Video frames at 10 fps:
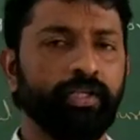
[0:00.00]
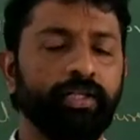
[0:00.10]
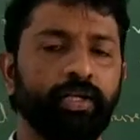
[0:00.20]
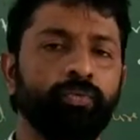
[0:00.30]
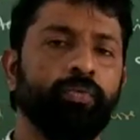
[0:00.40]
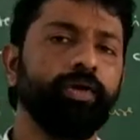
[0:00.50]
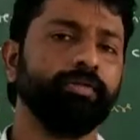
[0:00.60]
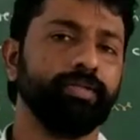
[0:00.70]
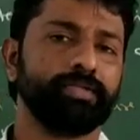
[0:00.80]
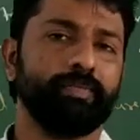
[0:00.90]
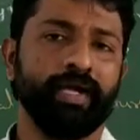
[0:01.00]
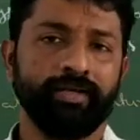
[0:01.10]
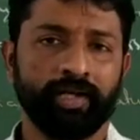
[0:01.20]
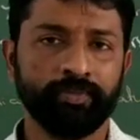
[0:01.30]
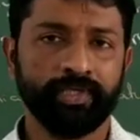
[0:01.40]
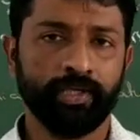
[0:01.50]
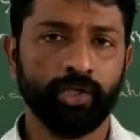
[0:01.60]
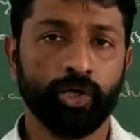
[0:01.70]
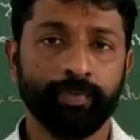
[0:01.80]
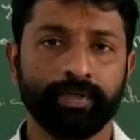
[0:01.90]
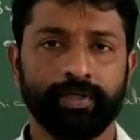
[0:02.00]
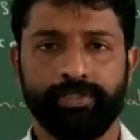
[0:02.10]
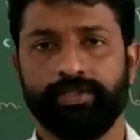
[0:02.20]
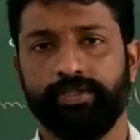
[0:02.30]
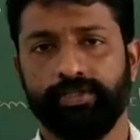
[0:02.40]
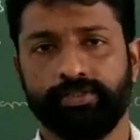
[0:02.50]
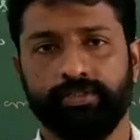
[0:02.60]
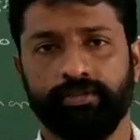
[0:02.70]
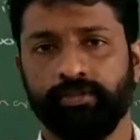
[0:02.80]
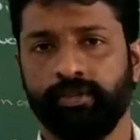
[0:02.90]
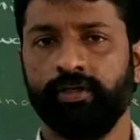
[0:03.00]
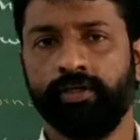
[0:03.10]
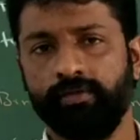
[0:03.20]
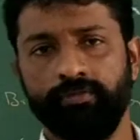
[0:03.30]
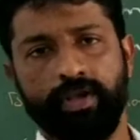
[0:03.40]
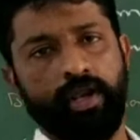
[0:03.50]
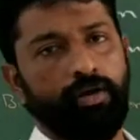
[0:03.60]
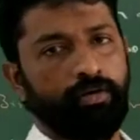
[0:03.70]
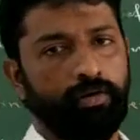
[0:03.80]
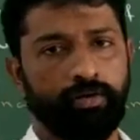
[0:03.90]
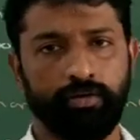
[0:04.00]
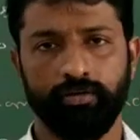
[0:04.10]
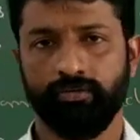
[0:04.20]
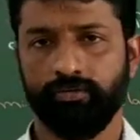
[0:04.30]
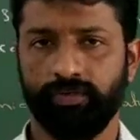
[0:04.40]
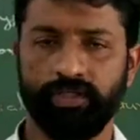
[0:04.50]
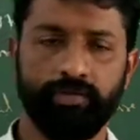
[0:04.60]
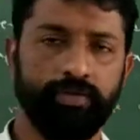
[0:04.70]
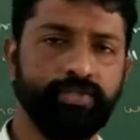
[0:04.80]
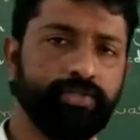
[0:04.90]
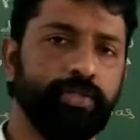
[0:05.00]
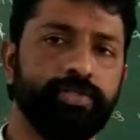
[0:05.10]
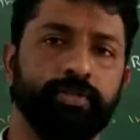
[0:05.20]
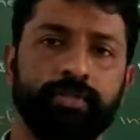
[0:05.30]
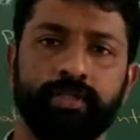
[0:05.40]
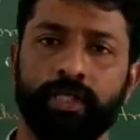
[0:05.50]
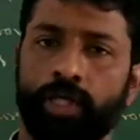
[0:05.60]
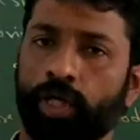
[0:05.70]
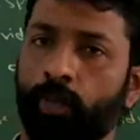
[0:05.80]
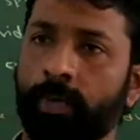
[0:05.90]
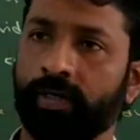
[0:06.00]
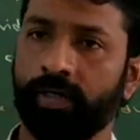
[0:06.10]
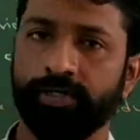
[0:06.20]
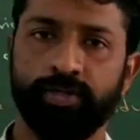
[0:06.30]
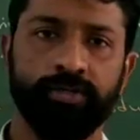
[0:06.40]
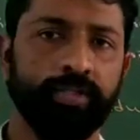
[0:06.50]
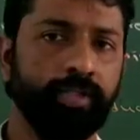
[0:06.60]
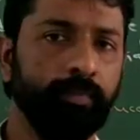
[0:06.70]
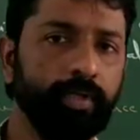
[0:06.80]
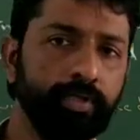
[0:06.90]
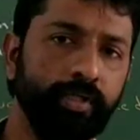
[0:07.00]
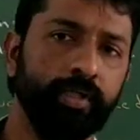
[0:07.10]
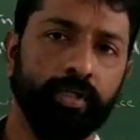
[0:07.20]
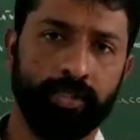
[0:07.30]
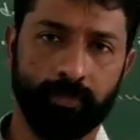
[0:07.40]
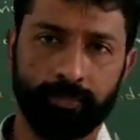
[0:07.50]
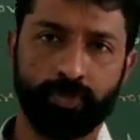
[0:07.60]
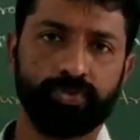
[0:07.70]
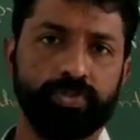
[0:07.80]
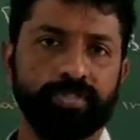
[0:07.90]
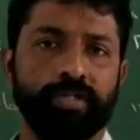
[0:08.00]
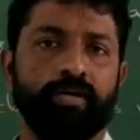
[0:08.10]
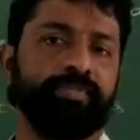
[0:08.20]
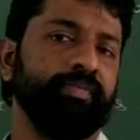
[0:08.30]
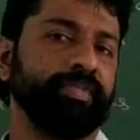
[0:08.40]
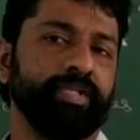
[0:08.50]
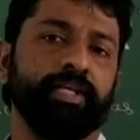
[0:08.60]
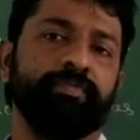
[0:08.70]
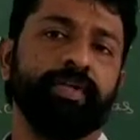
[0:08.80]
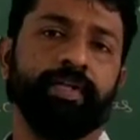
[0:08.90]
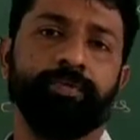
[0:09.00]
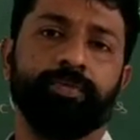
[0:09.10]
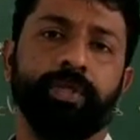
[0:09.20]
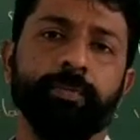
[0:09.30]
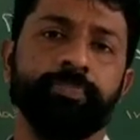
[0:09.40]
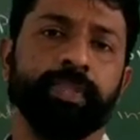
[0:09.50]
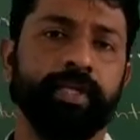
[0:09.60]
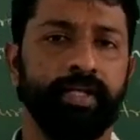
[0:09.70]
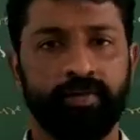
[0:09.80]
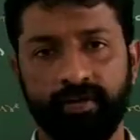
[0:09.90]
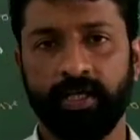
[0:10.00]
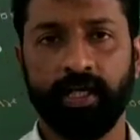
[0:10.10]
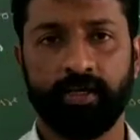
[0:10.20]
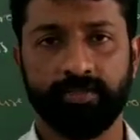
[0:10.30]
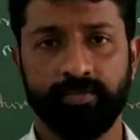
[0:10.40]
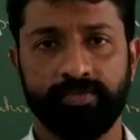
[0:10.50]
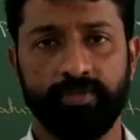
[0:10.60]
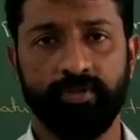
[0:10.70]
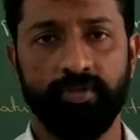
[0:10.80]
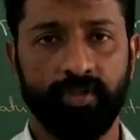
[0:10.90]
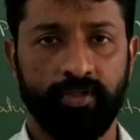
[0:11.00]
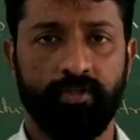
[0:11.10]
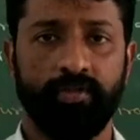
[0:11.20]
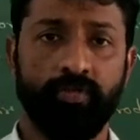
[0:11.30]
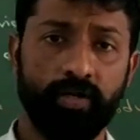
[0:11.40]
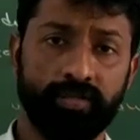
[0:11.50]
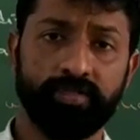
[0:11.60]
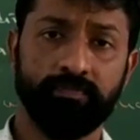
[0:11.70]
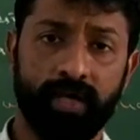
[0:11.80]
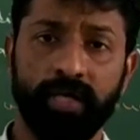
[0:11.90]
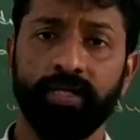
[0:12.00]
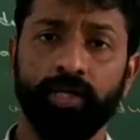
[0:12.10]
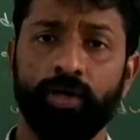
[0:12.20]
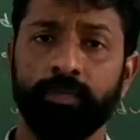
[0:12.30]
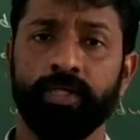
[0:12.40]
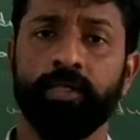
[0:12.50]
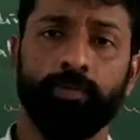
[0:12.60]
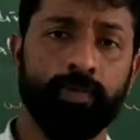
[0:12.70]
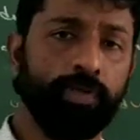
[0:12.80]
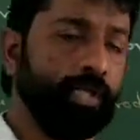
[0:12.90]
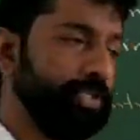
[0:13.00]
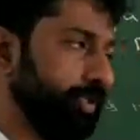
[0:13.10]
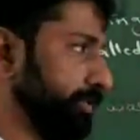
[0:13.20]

Then what this binomial nomenclature is? Till now we have discussed nomenclature is nothing but the process of giving scientific name to the living organisms. Then what this binomial nomenclature?